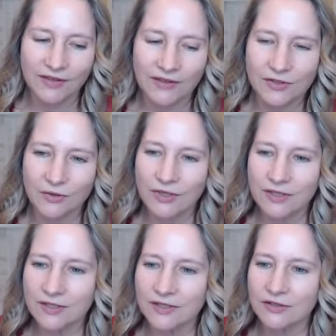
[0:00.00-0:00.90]
So
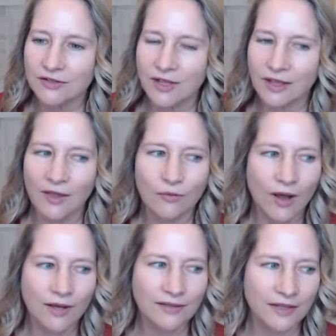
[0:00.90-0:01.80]
this is, they're saying they
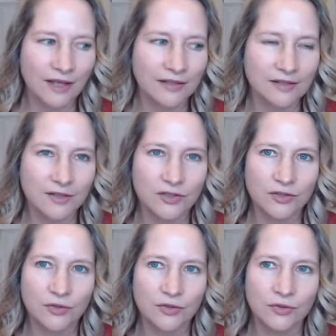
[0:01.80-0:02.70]
want us
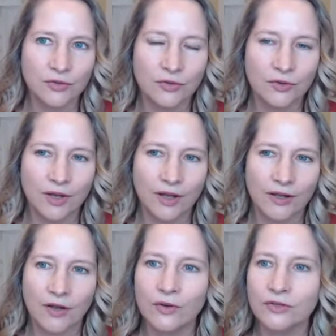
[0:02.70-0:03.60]
to
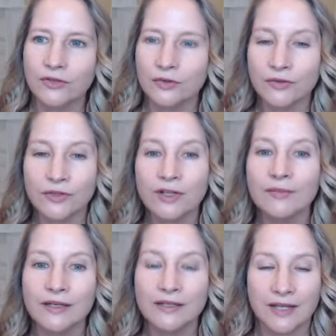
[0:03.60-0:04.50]
go into sort of a little
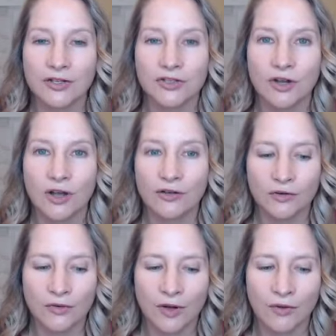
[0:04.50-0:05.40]
meditation on
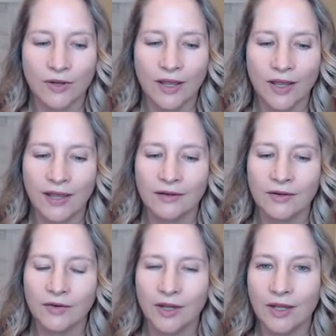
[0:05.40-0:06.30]
your own, and
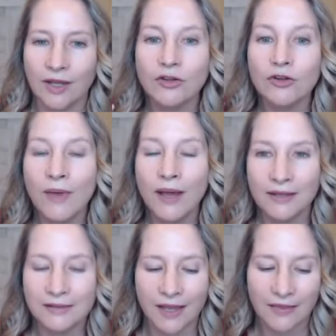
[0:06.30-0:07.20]
in your
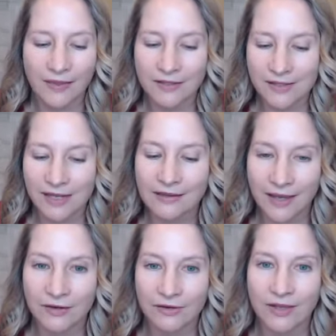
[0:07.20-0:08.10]
mind's eye, and they say
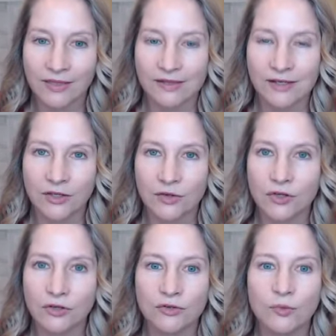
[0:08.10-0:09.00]
later in this that you
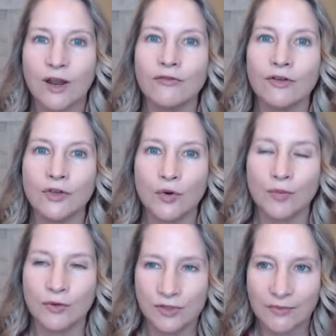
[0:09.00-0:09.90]
can use whatever
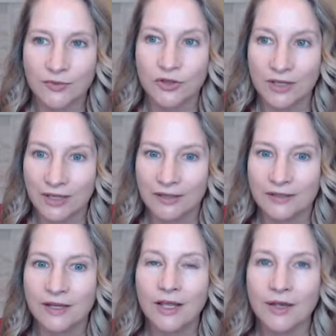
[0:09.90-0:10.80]
your perception
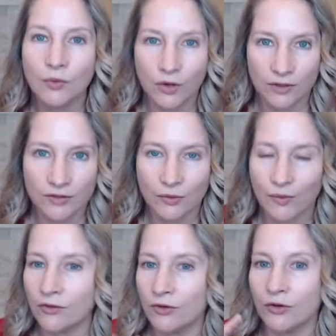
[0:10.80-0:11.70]
is works. So
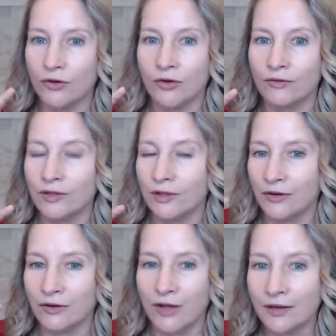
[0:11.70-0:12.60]
whether you're
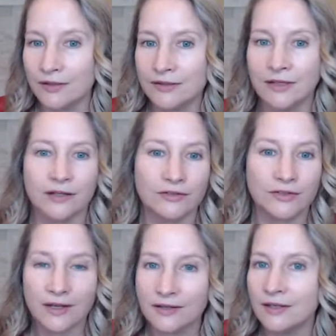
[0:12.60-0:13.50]
claircognizant,
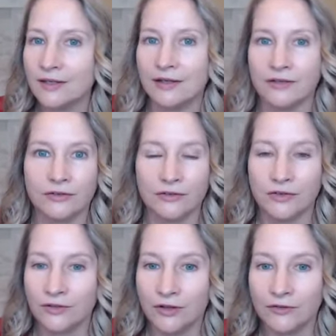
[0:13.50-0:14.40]
clairsentient,
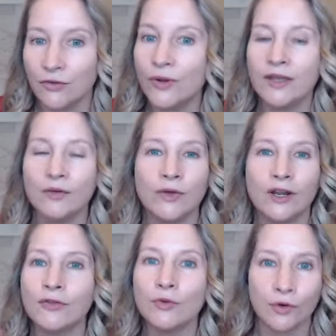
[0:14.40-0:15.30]
clairvoyant,
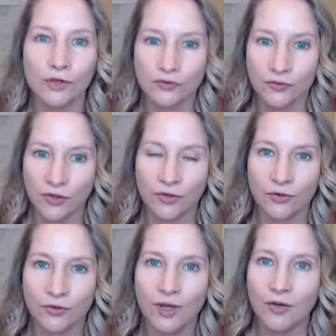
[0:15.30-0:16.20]
whatever works for
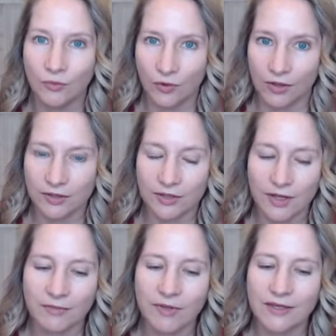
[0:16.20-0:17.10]
you works.
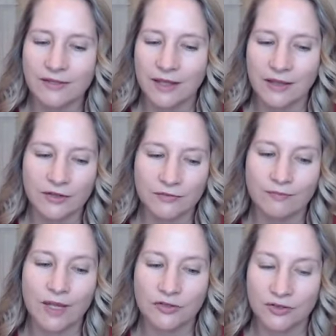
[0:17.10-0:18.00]
But they say, they
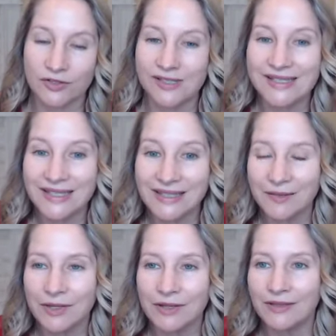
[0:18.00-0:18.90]
mention just
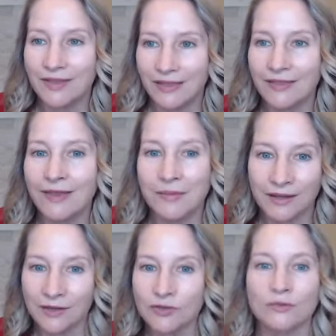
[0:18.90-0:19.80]
see, but I think they
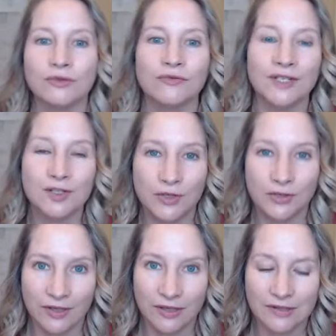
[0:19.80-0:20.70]
mean in terms of
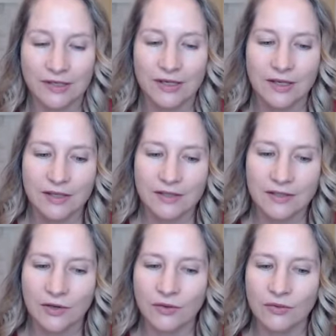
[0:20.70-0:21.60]
experience.
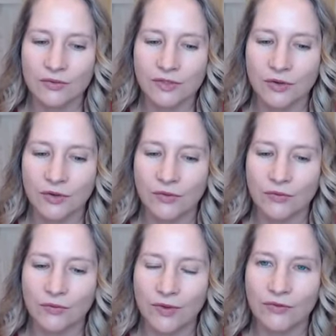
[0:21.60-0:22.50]

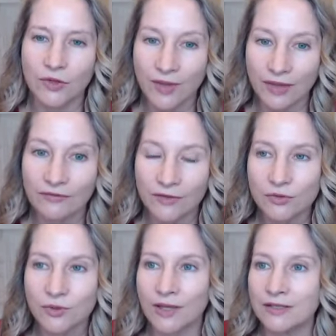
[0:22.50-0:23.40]
So if you can
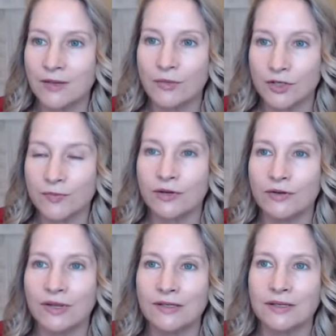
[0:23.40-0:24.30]
visualize them or
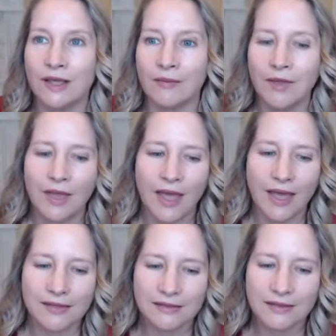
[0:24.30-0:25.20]
experience them
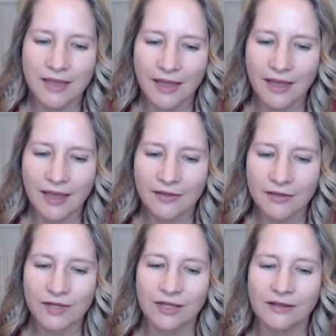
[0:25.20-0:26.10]
as
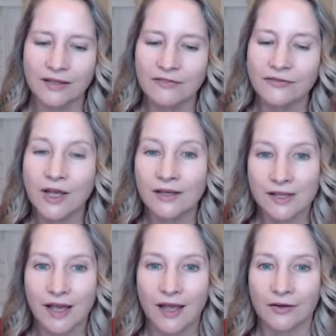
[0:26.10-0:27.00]
they're saying, lift us
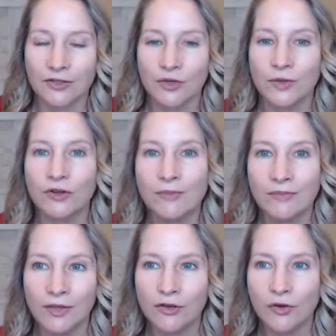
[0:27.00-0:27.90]
higher. So when
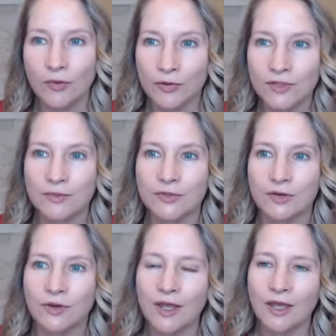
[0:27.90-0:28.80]
you're in your
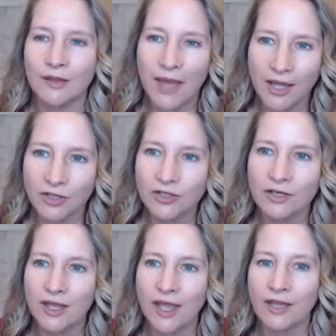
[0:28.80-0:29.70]
perception,
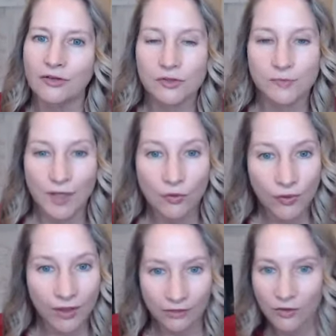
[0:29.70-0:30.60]
imagine the angels being
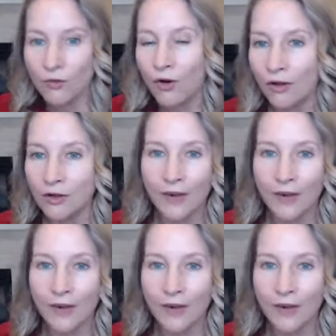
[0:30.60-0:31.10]
with you, all